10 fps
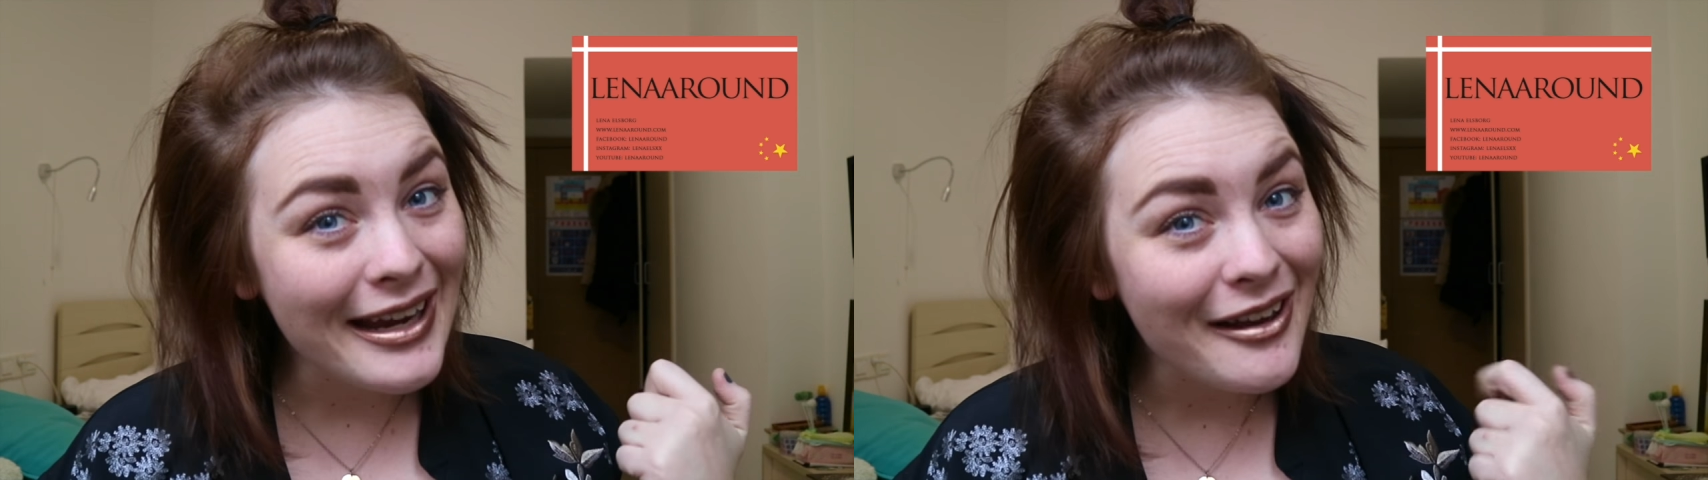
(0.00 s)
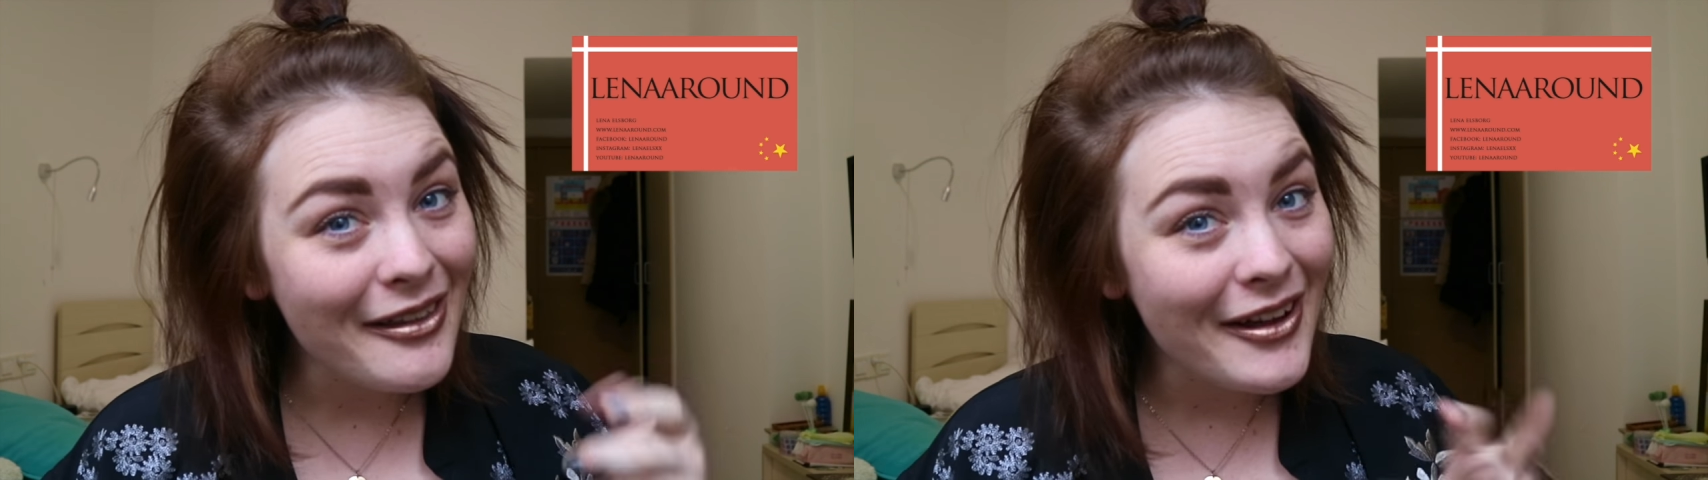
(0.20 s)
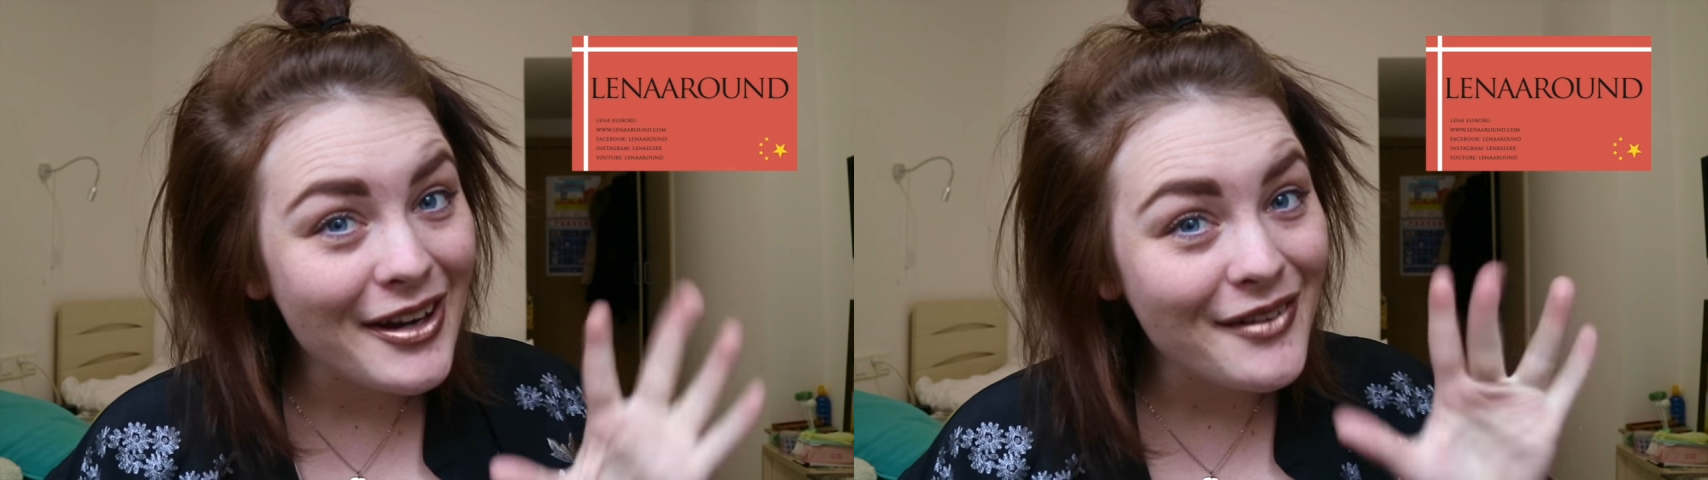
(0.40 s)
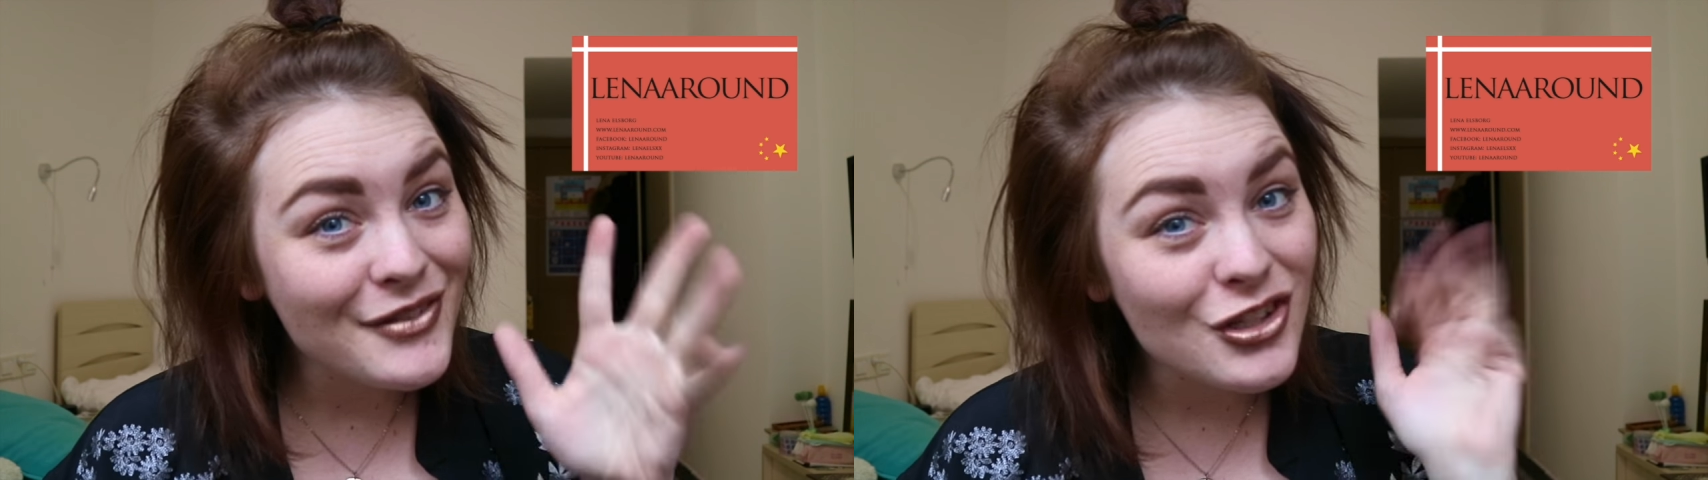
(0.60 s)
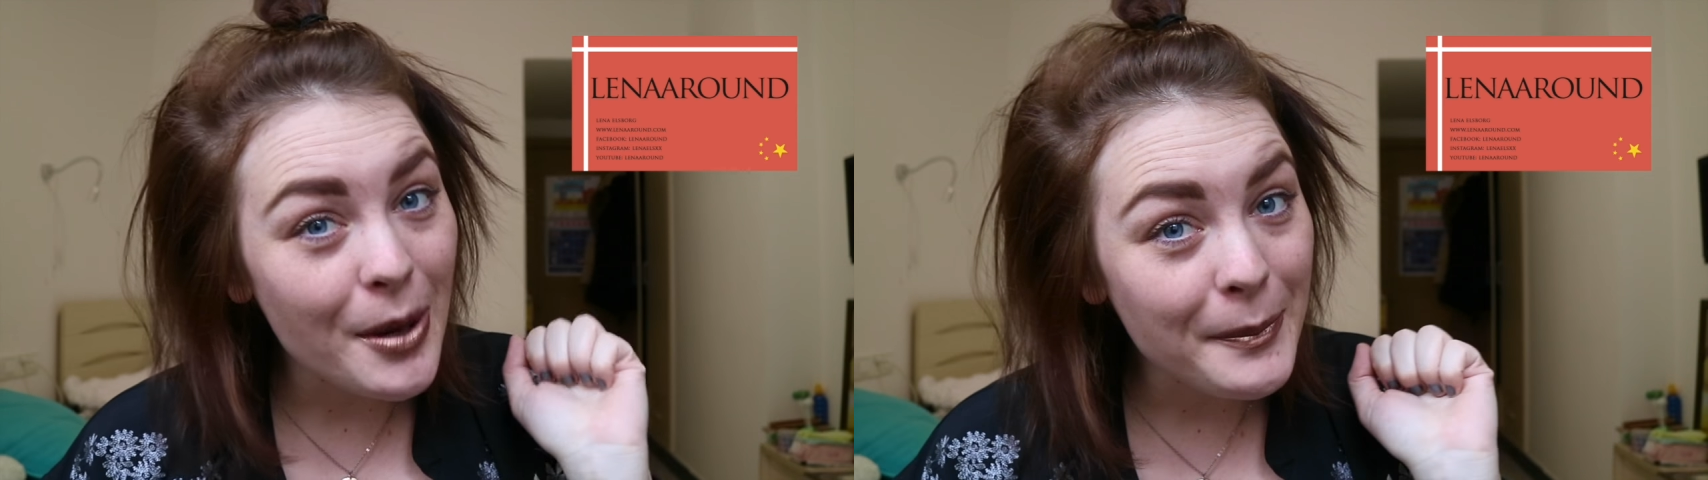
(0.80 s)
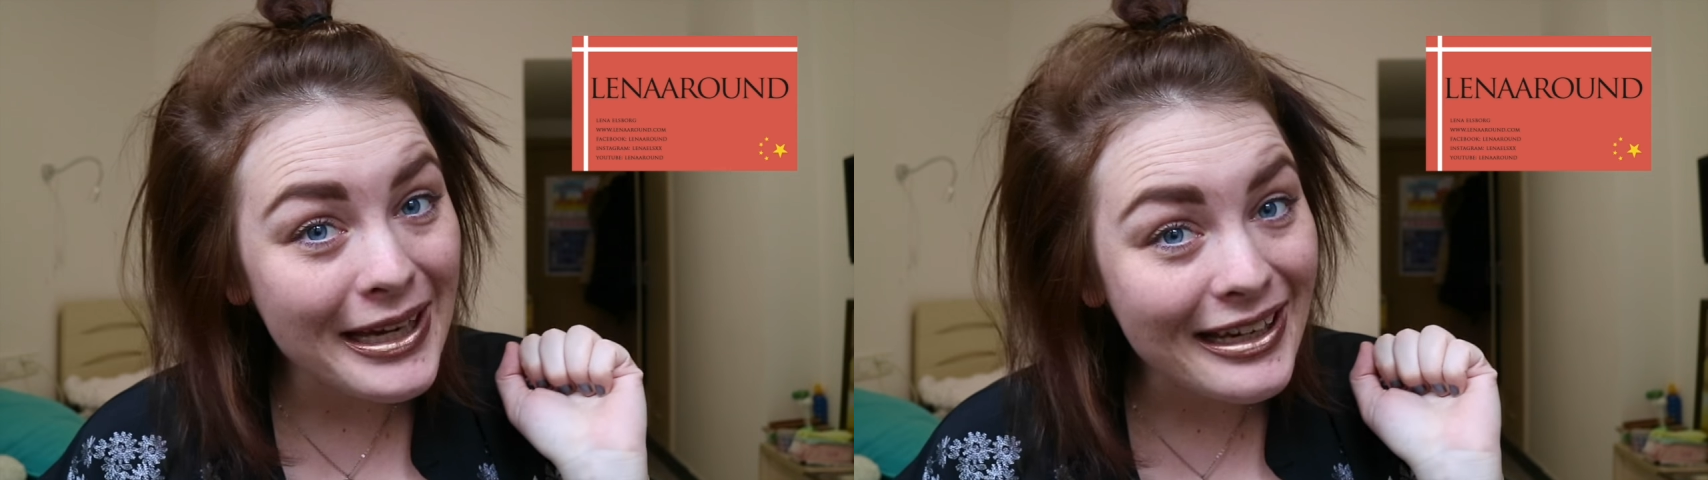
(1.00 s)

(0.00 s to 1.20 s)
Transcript: a lot of shopping